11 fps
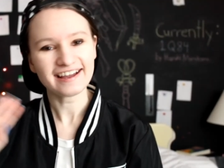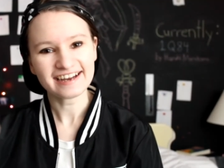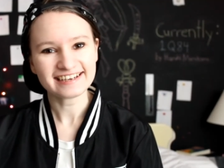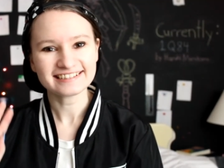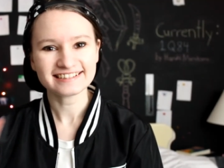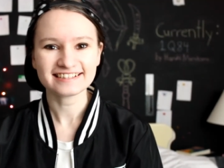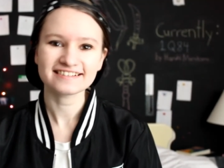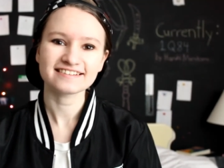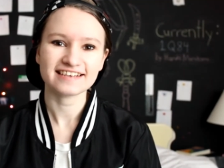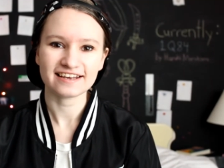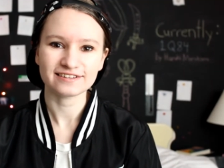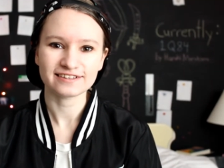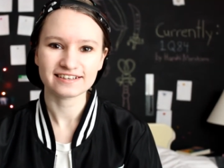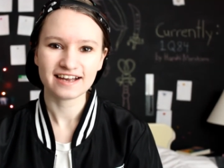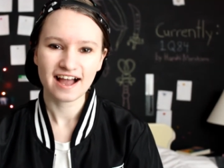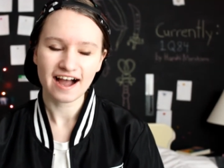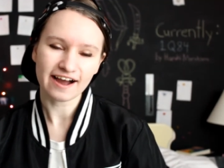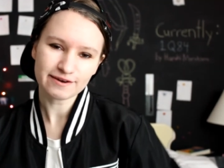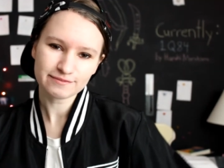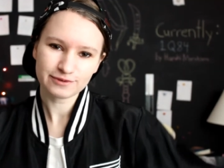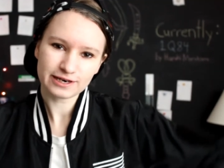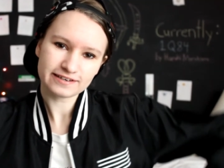Hi guys, this is Taylor.
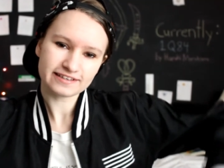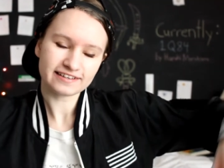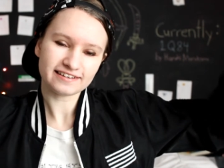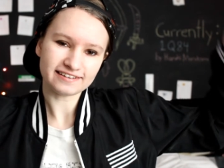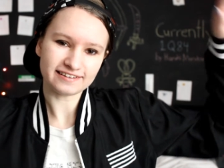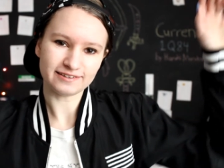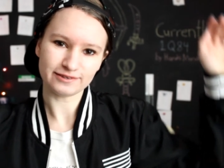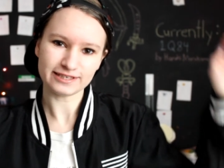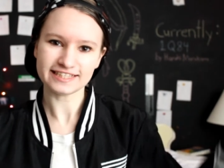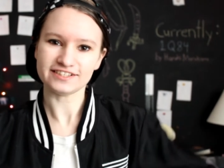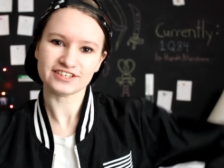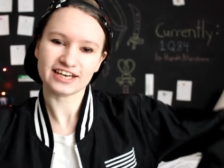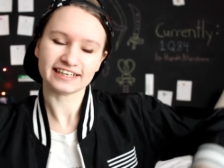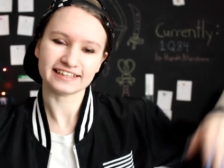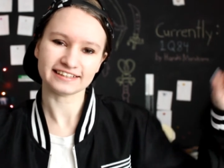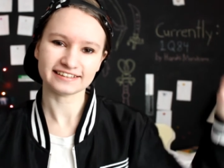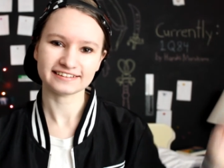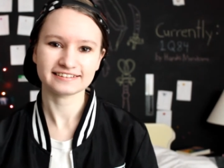I'm wearing a noisy jacket.